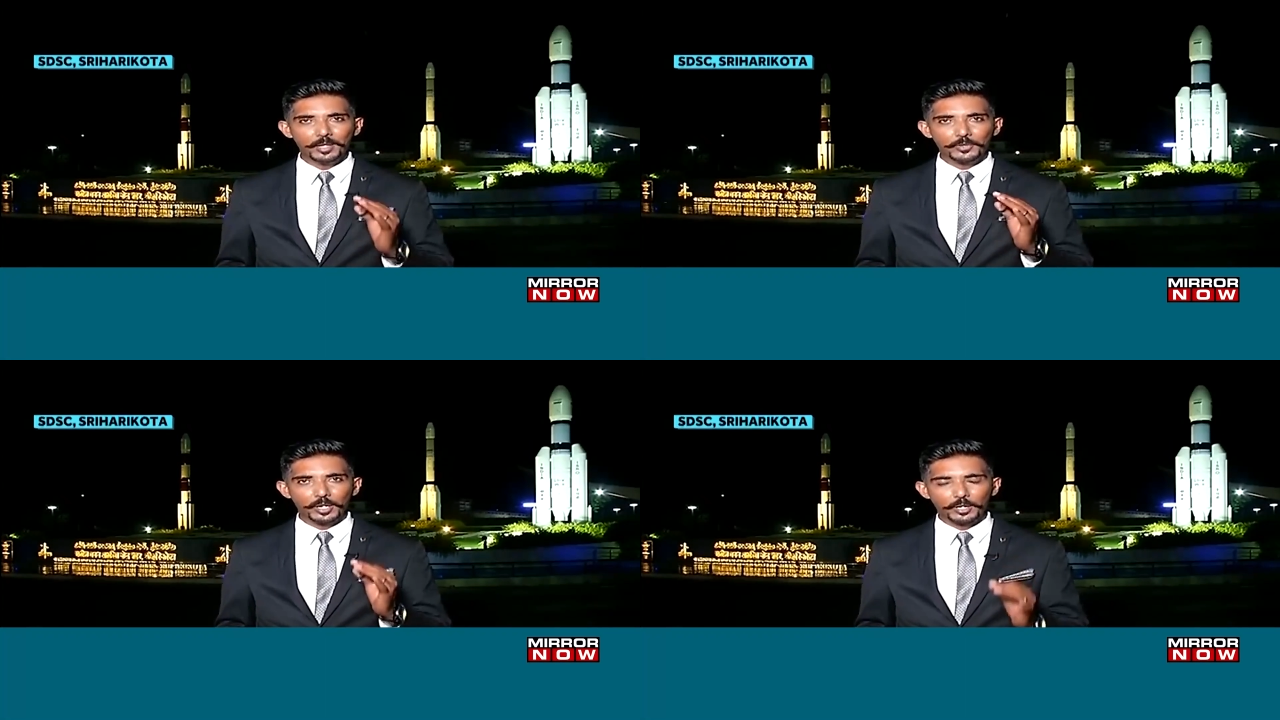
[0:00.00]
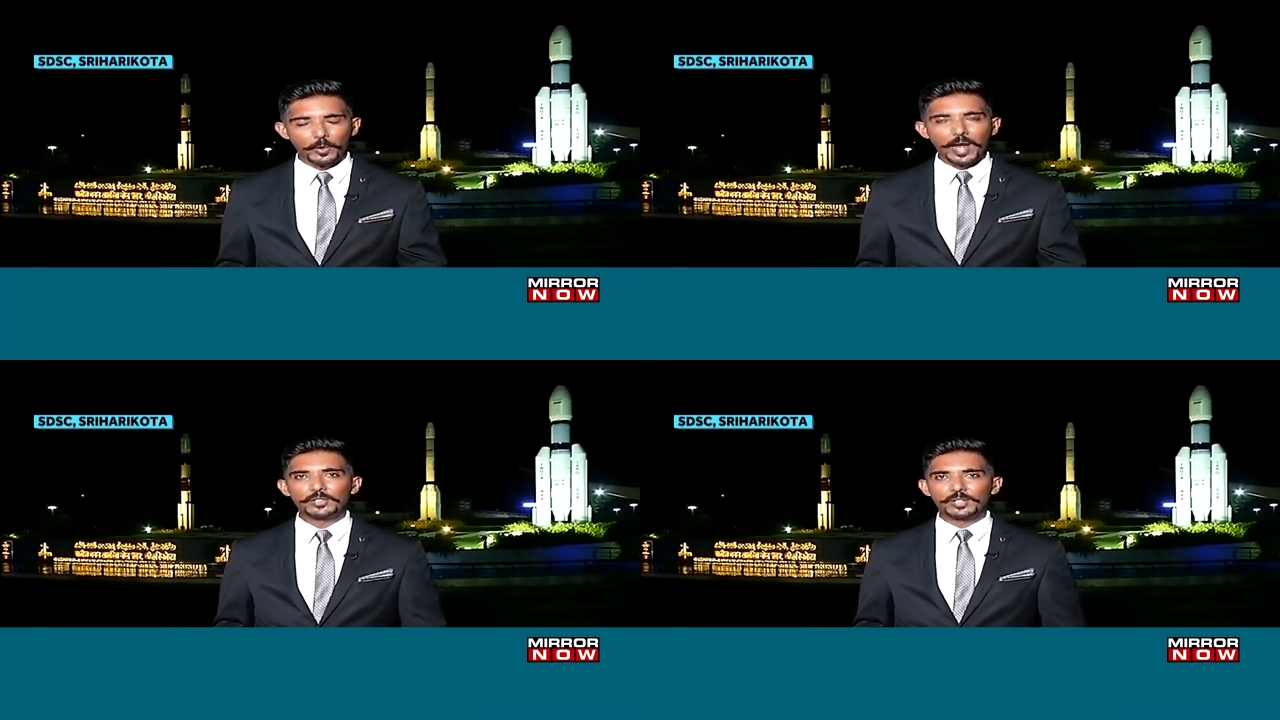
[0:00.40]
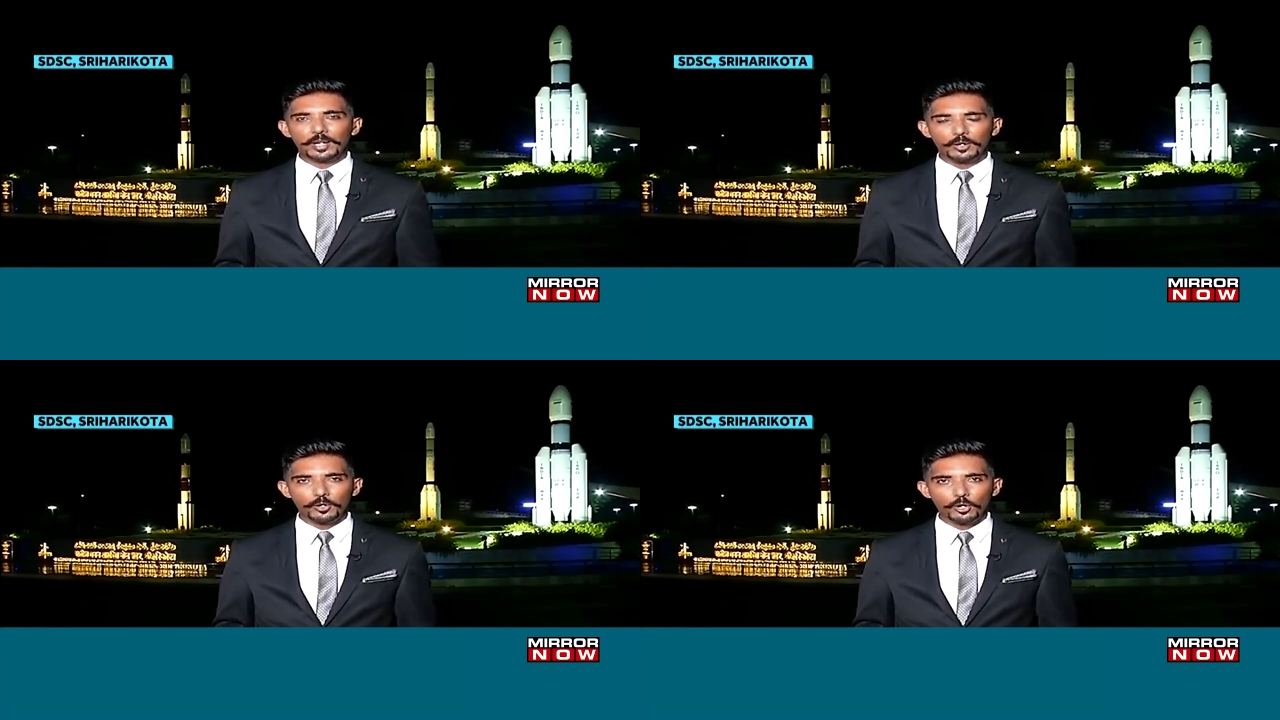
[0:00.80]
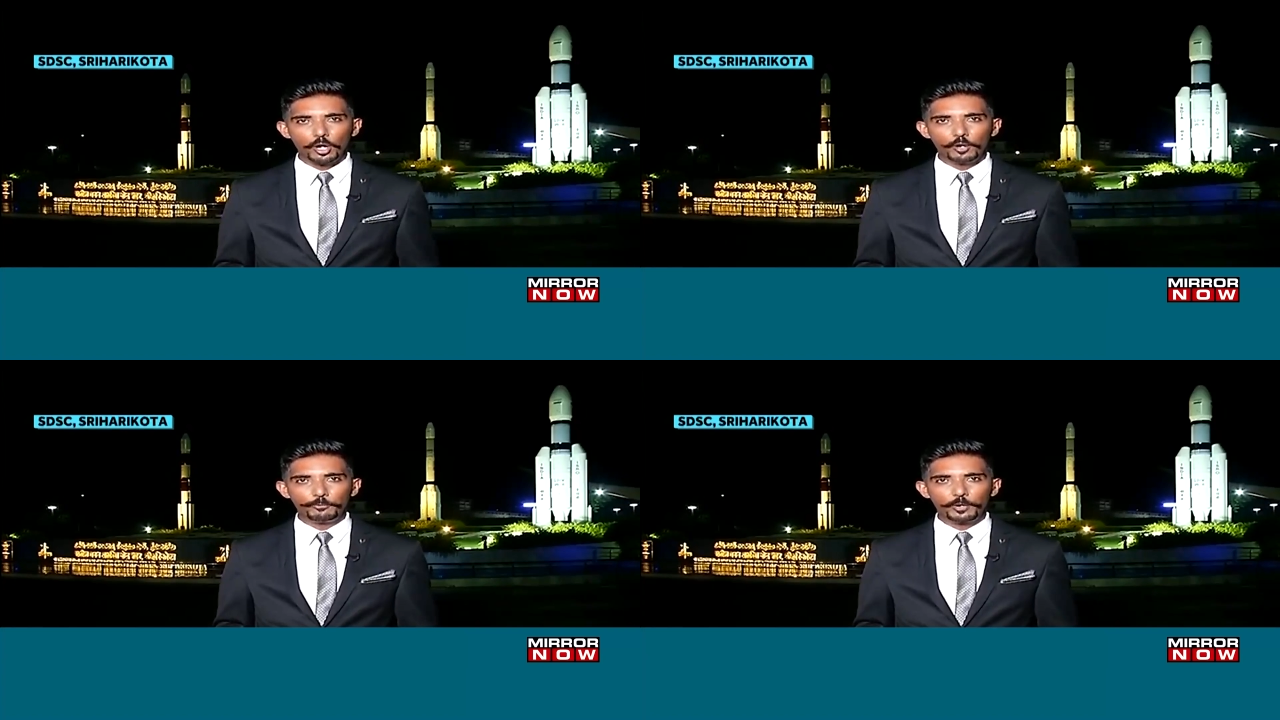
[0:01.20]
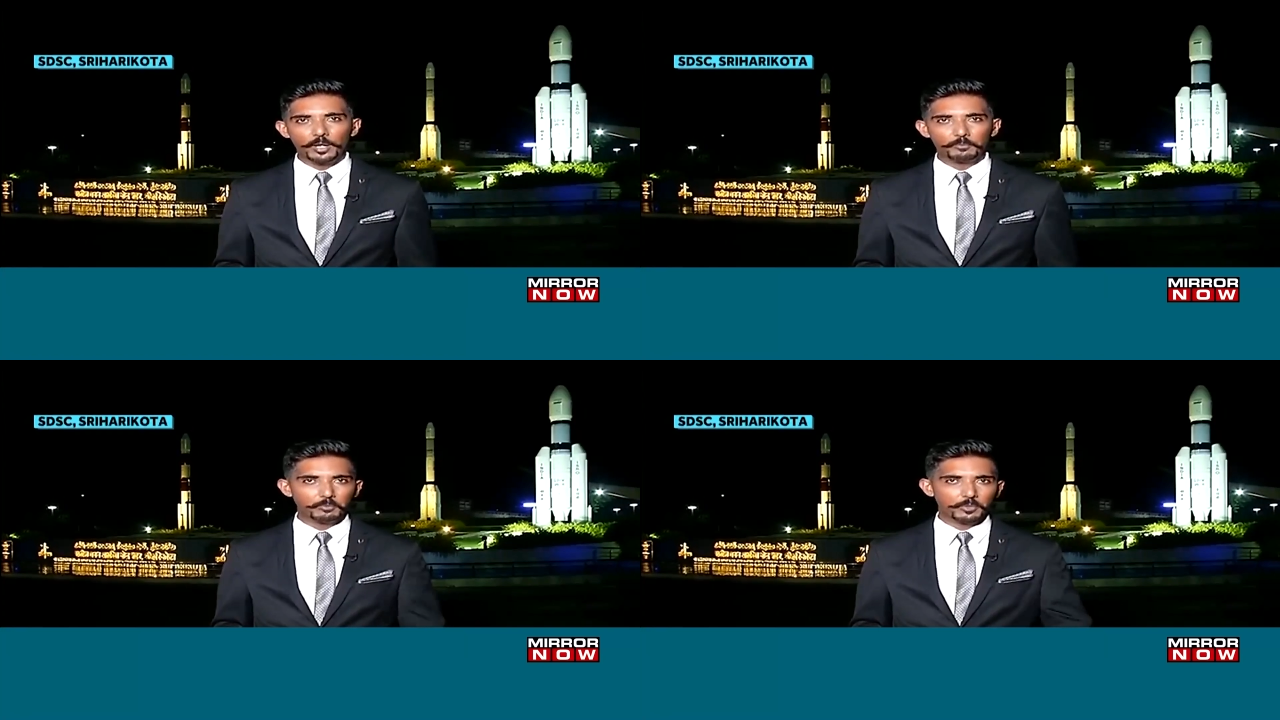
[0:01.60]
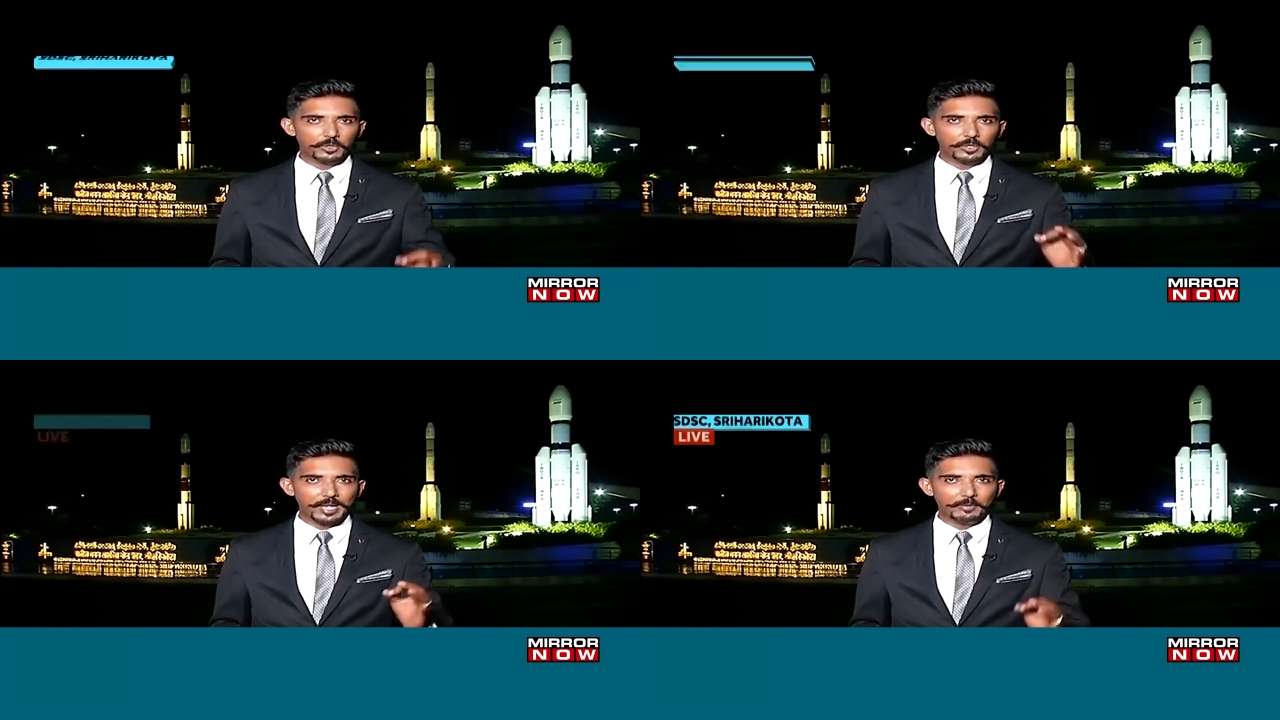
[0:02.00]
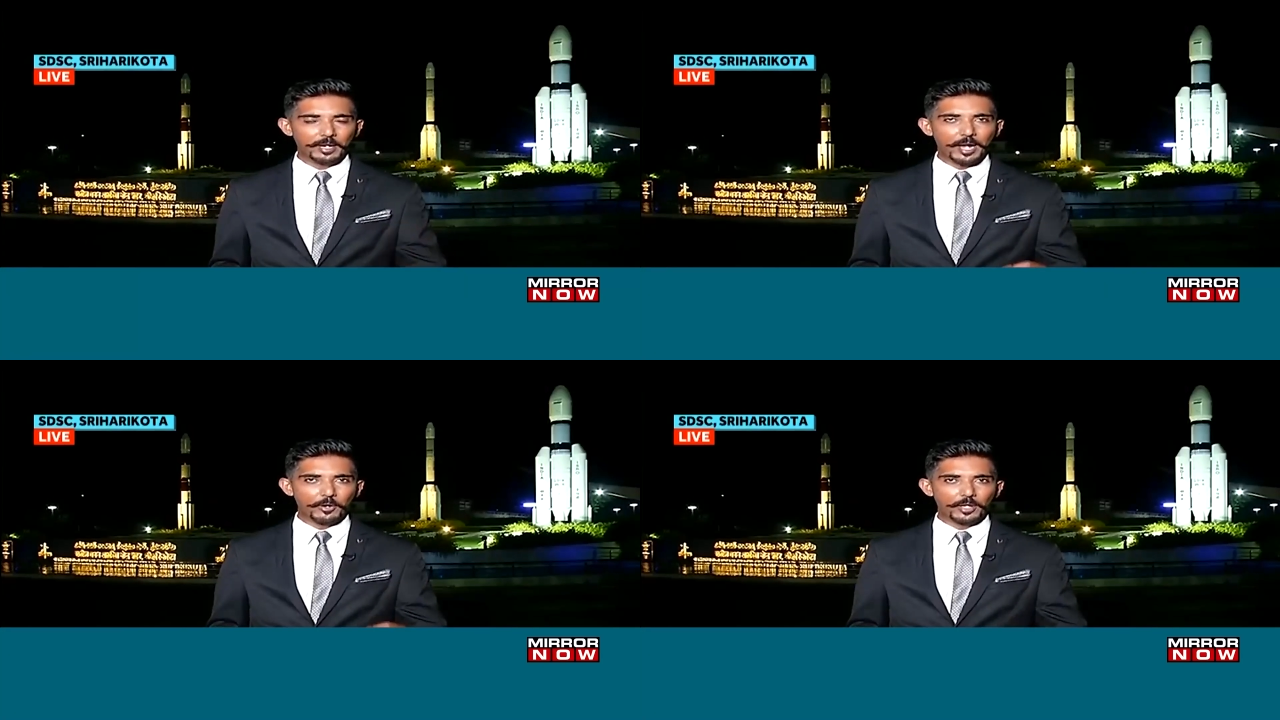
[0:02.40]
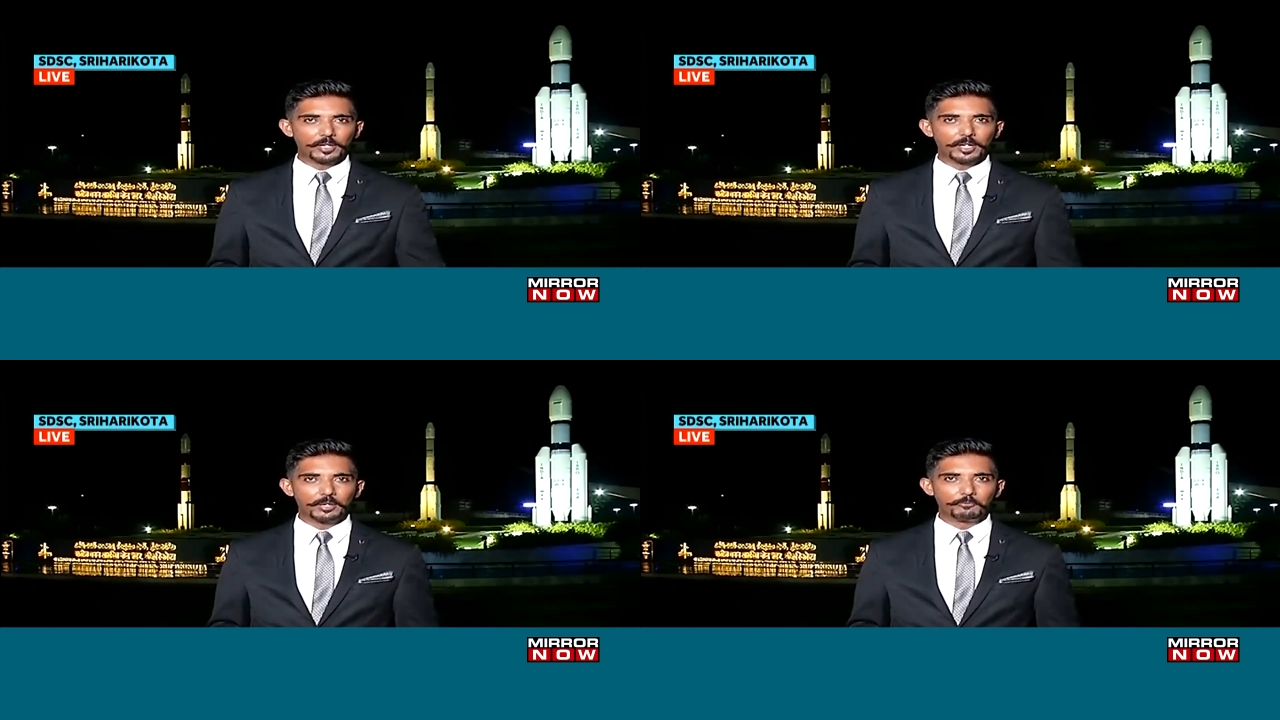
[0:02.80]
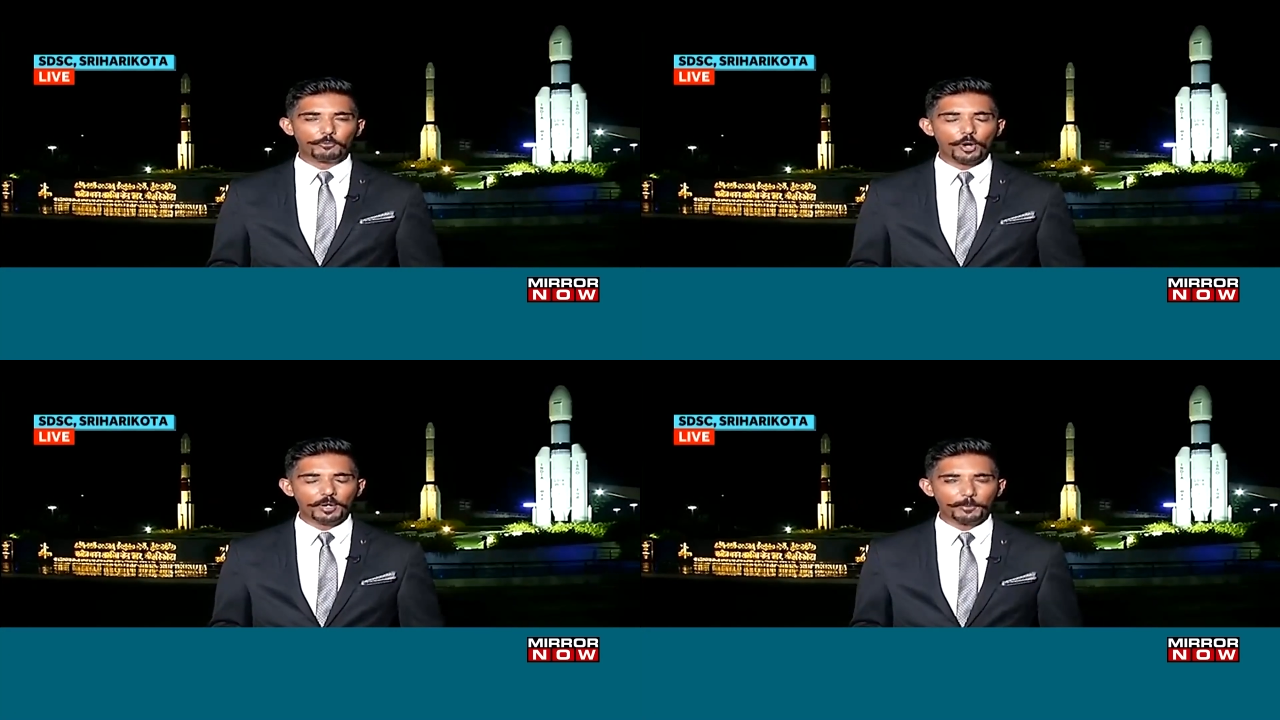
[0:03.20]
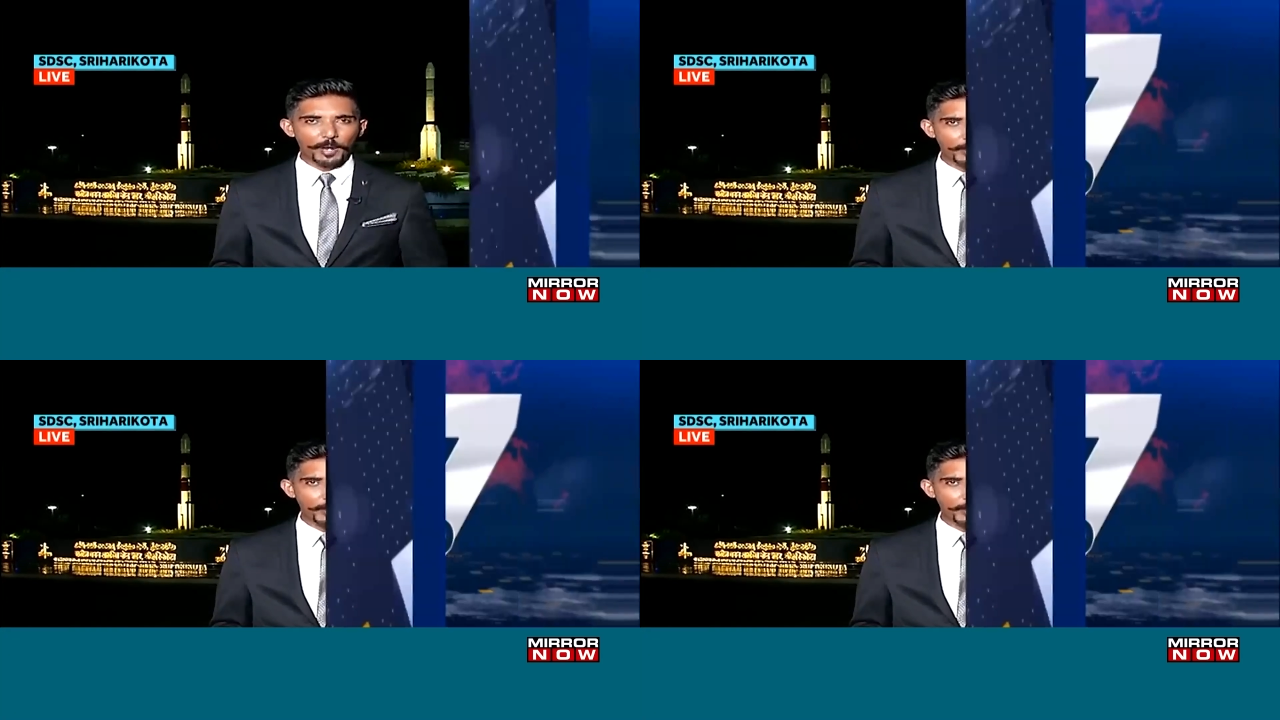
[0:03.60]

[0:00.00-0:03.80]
the grandson of uh, Deve Gowda, the former Prime